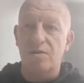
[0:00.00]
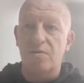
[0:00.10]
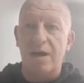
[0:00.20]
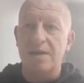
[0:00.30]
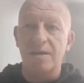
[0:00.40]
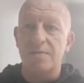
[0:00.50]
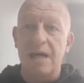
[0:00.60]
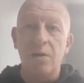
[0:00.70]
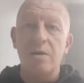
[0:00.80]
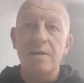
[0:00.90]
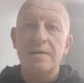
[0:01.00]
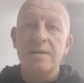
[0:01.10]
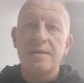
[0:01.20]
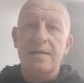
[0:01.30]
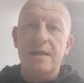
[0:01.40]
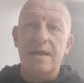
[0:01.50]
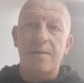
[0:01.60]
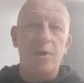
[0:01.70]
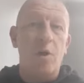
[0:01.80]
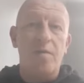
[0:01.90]
grinding them down,
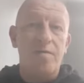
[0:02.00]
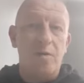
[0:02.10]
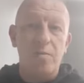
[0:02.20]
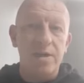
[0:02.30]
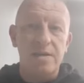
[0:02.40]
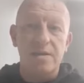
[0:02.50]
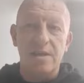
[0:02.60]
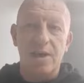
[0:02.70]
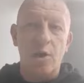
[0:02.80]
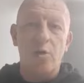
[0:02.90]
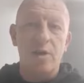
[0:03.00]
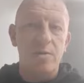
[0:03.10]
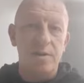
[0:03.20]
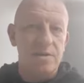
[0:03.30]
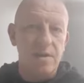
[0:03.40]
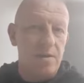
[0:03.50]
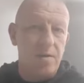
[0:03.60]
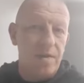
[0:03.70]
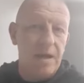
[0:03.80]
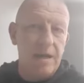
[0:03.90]
not from this innocuous
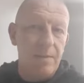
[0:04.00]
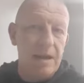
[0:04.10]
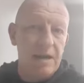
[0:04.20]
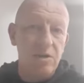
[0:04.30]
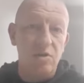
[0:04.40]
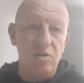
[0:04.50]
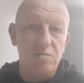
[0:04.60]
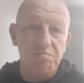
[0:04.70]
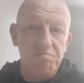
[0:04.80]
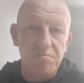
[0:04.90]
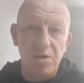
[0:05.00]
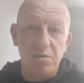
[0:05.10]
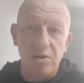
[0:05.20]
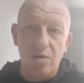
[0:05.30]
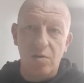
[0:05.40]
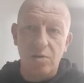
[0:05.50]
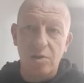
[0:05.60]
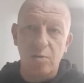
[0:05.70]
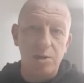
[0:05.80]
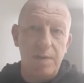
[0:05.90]
little thing in my nail duct, to cause
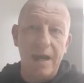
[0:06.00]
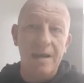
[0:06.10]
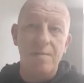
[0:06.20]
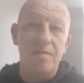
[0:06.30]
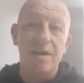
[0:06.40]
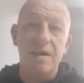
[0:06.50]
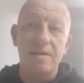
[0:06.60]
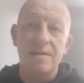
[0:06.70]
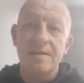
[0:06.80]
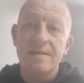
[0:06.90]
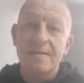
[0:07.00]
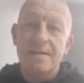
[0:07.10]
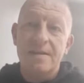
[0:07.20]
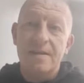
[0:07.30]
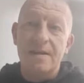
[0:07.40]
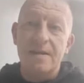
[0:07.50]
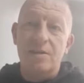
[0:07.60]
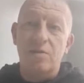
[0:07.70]
so much pain in my fingers. I